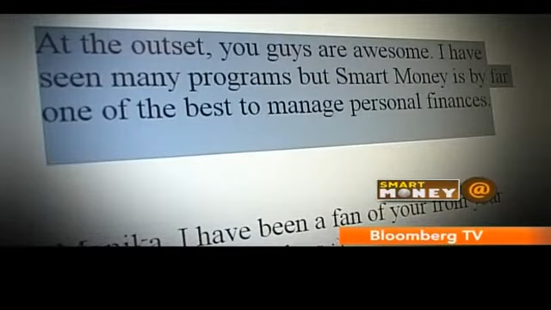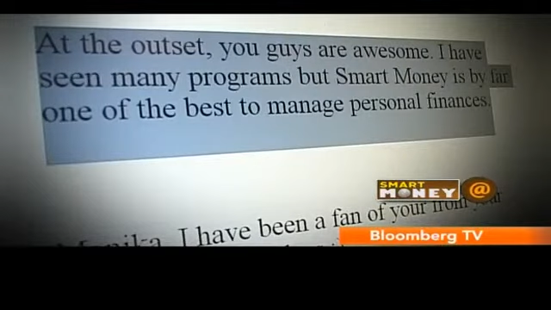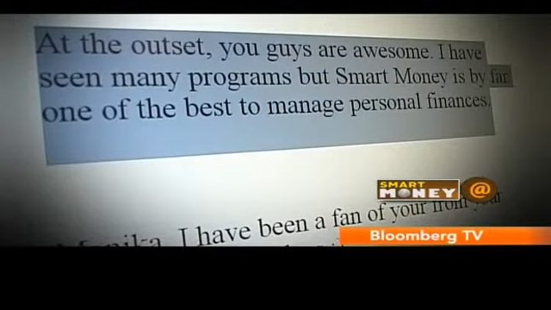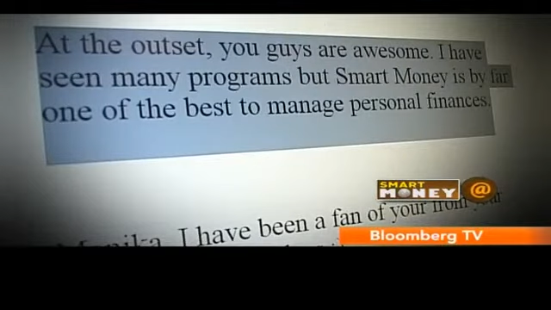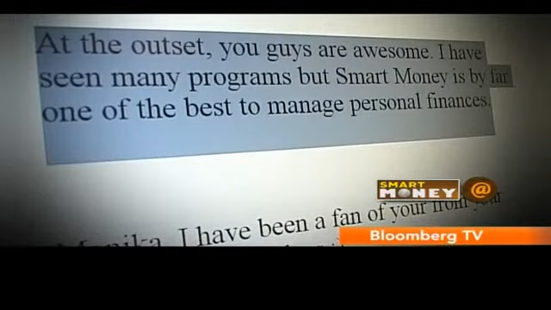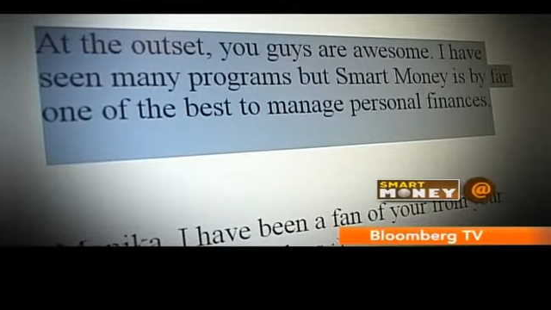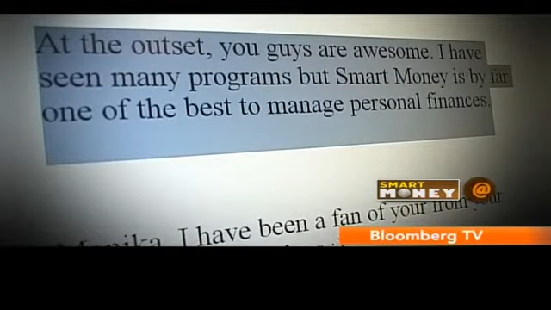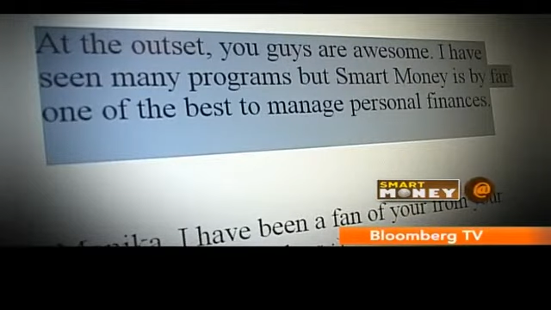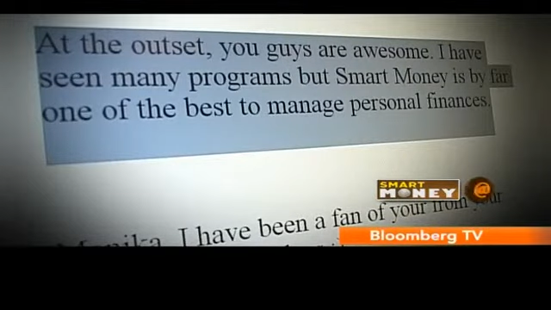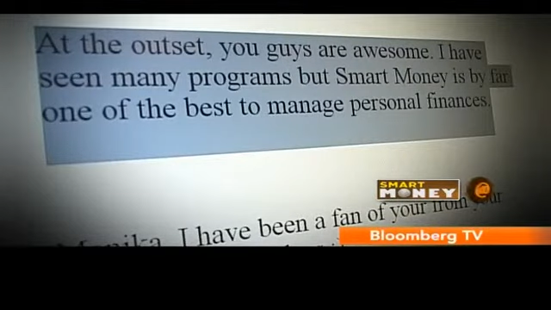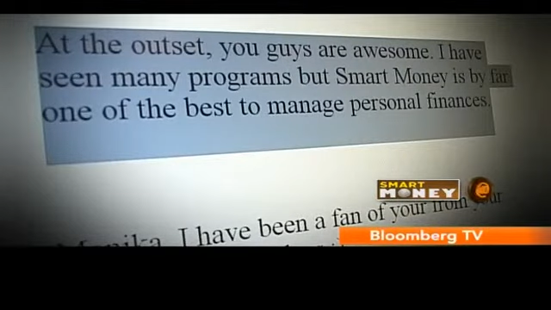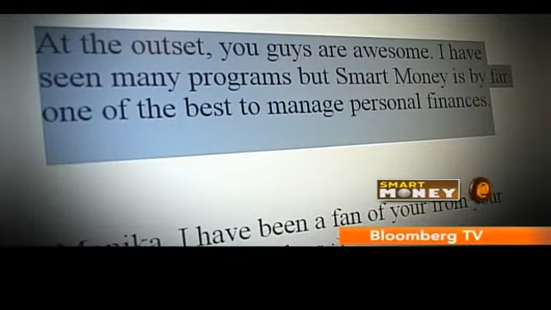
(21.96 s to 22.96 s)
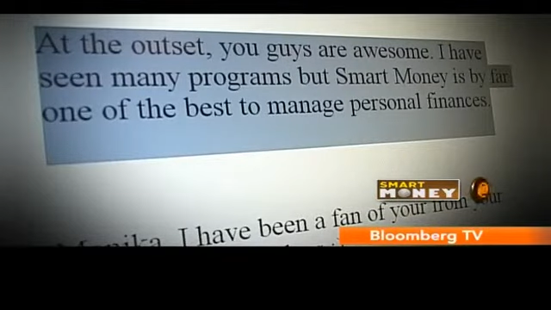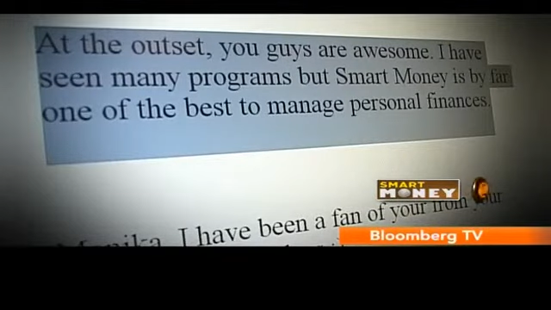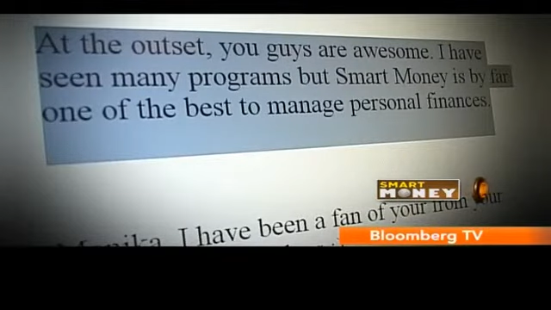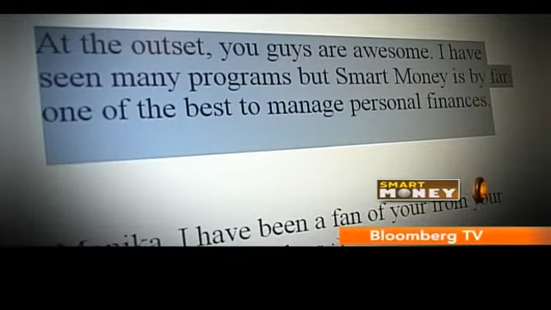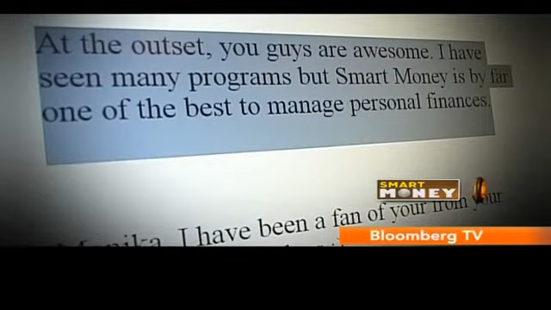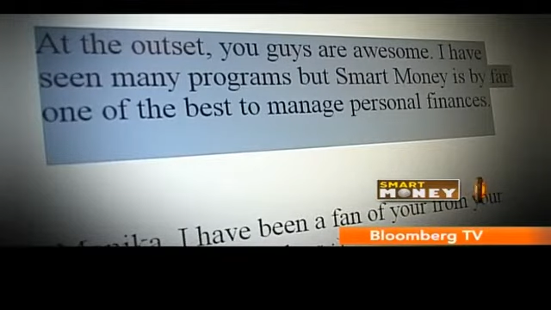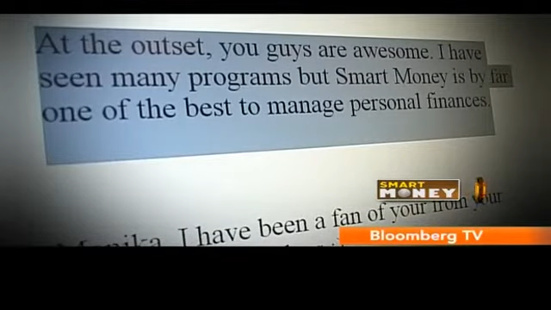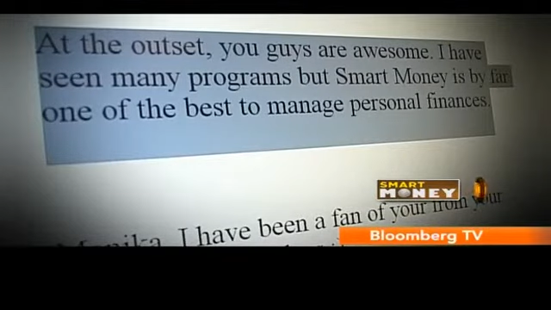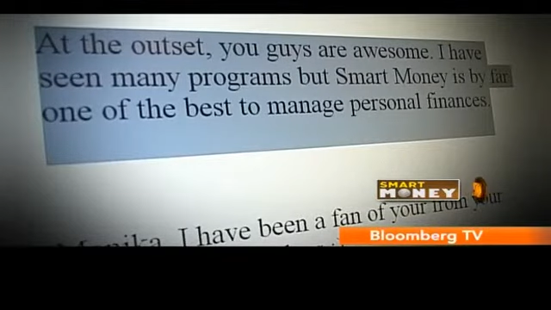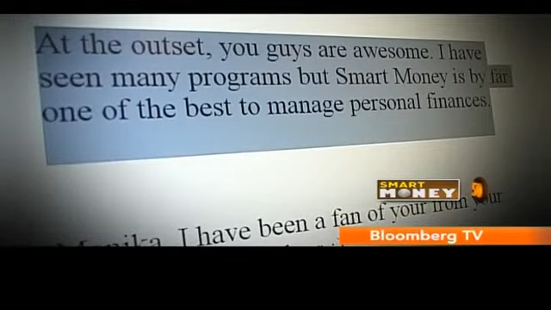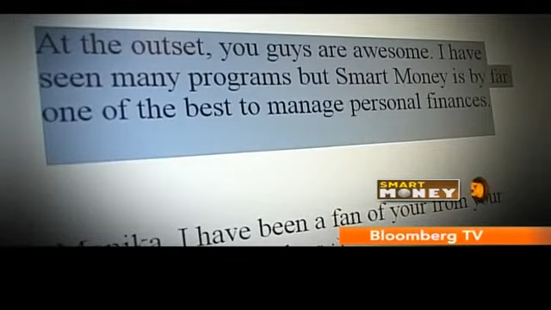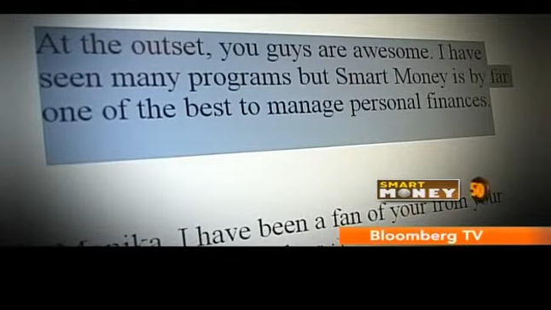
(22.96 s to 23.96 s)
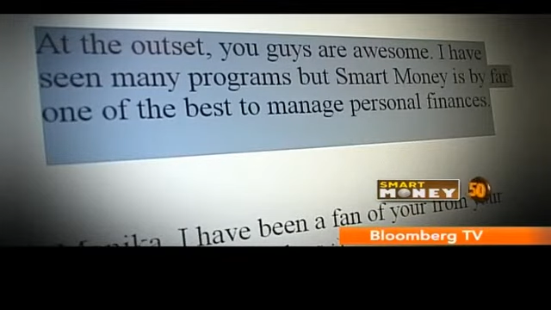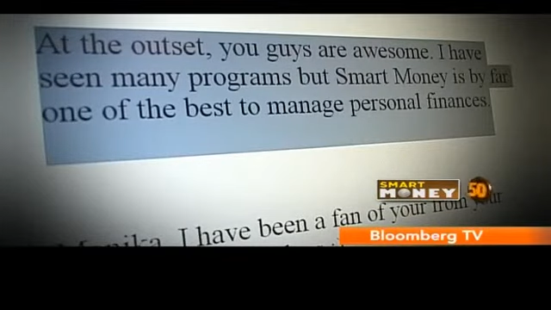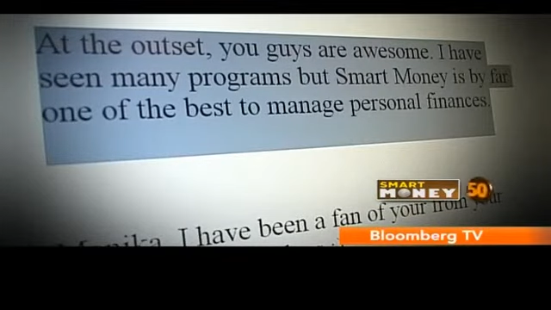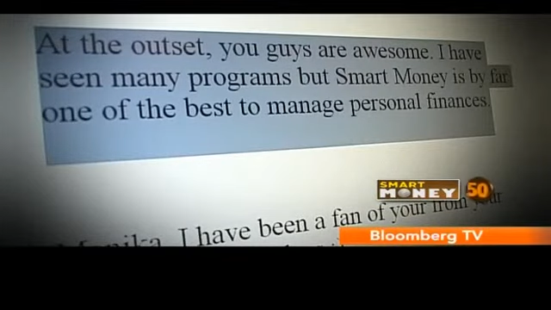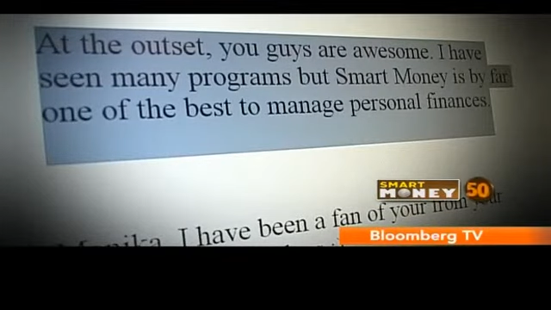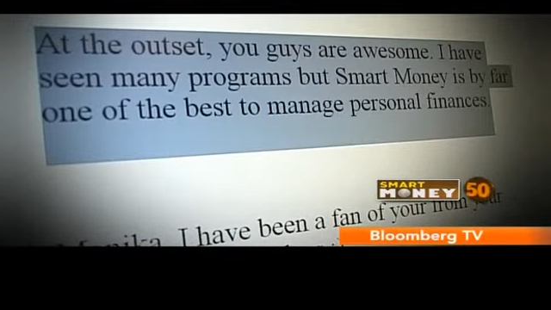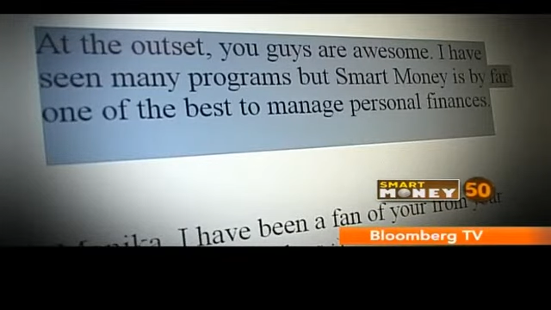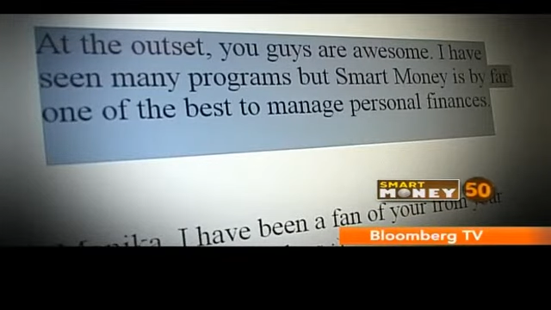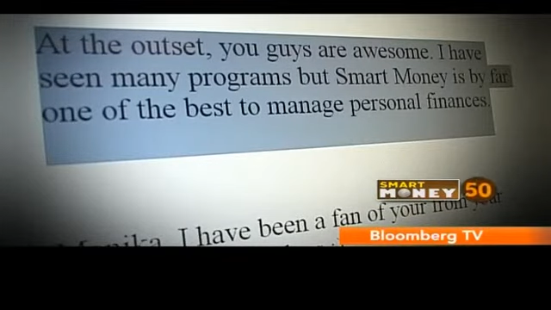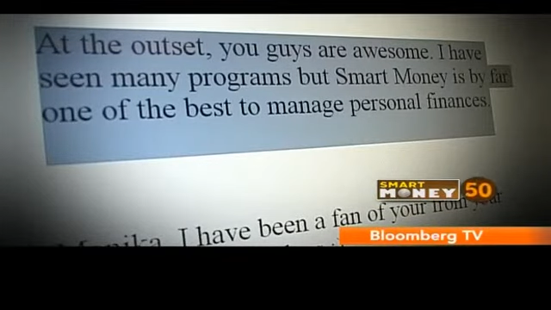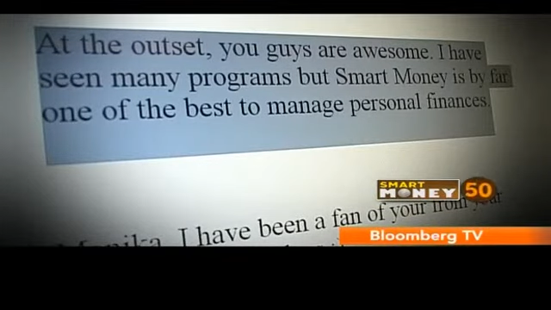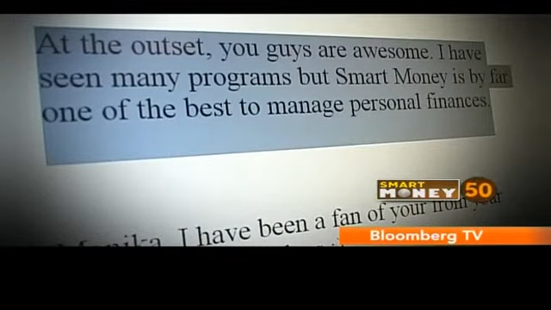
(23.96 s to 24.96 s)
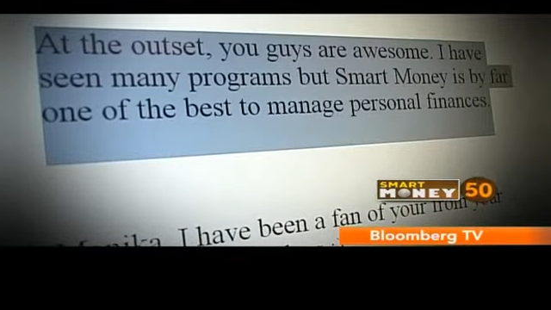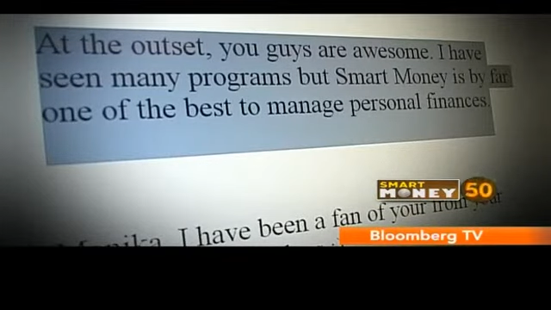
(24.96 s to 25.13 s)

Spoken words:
No face is visible, so there are no lips to read.